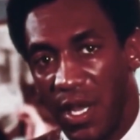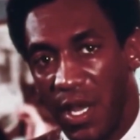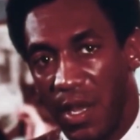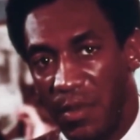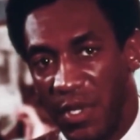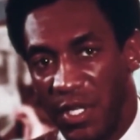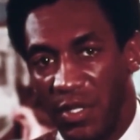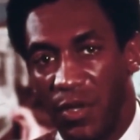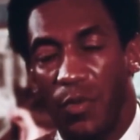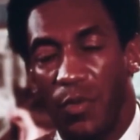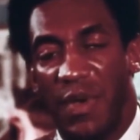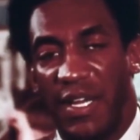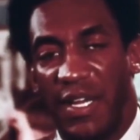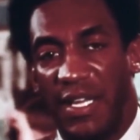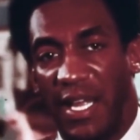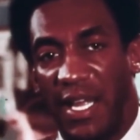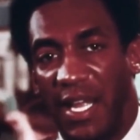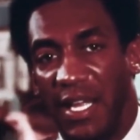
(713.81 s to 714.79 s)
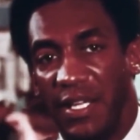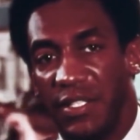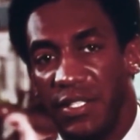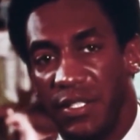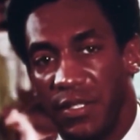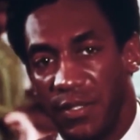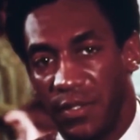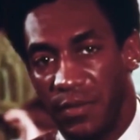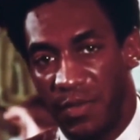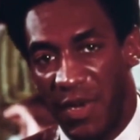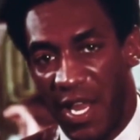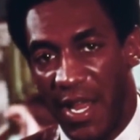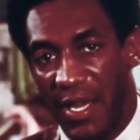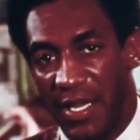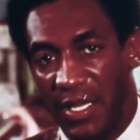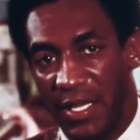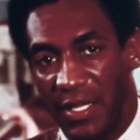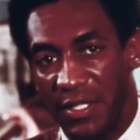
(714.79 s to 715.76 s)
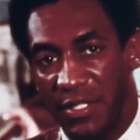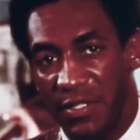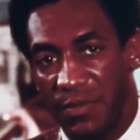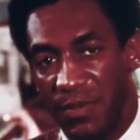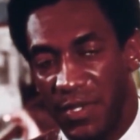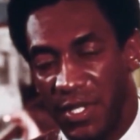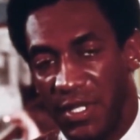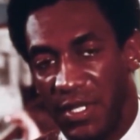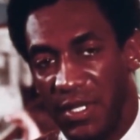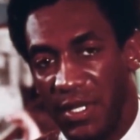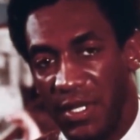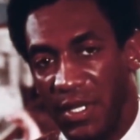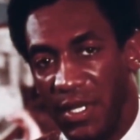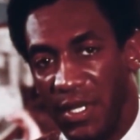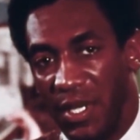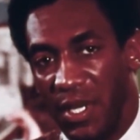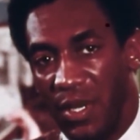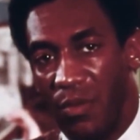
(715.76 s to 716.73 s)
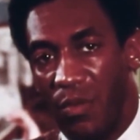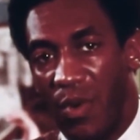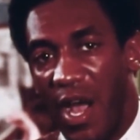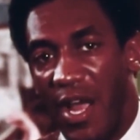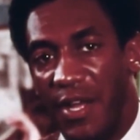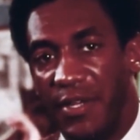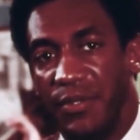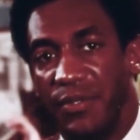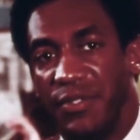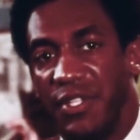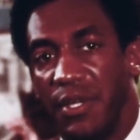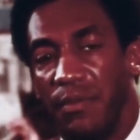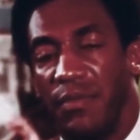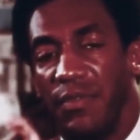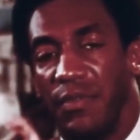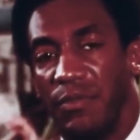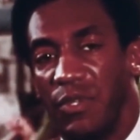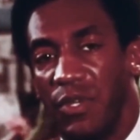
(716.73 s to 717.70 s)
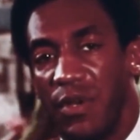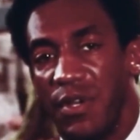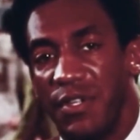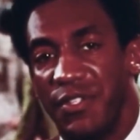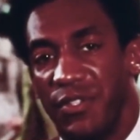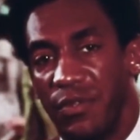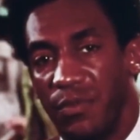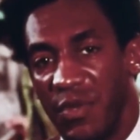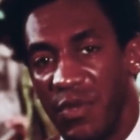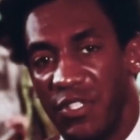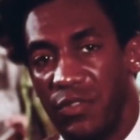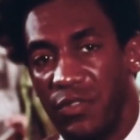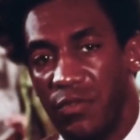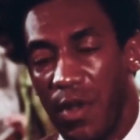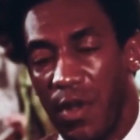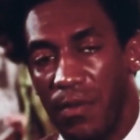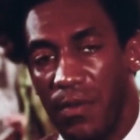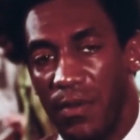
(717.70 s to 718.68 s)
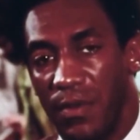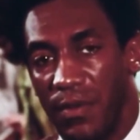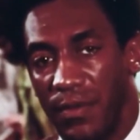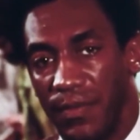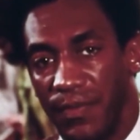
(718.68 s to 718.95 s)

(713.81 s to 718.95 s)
I mean, nobody hates little black kids, but why do some of them cause so much trouble?